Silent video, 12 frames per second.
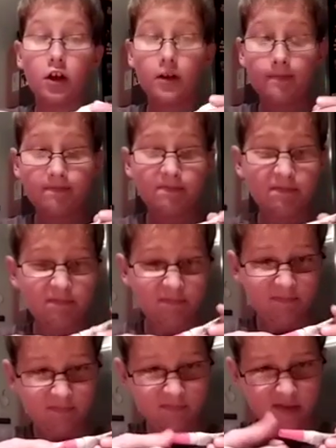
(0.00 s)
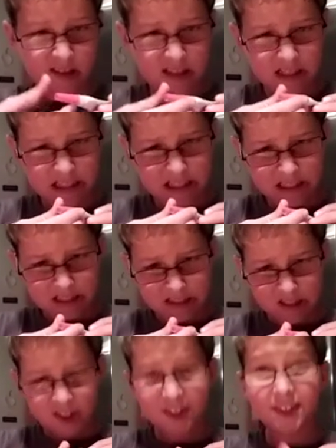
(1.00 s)
super glue. Can I
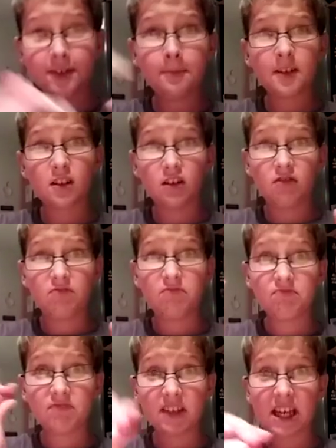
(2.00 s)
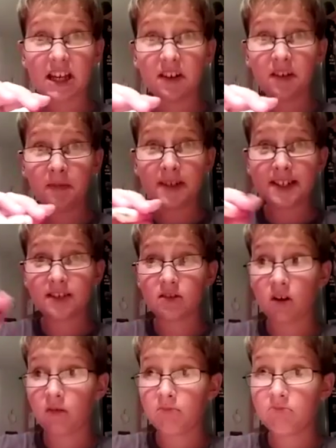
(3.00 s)
mess up? Got my
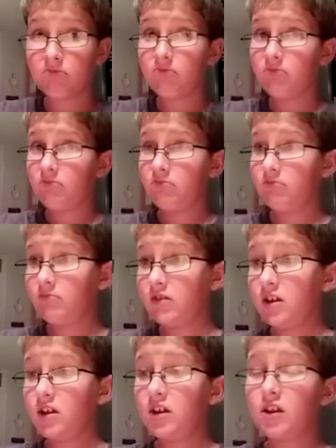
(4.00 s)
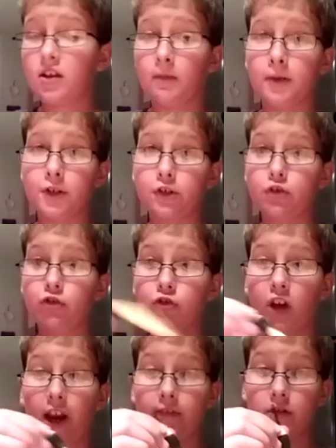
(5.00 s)
screwdrivers.
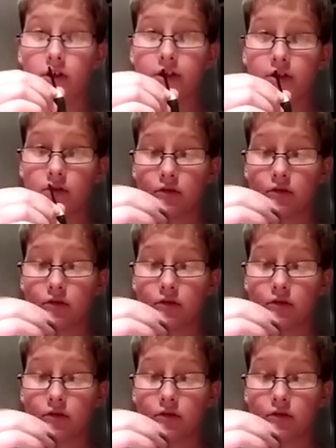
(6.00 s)
Alright,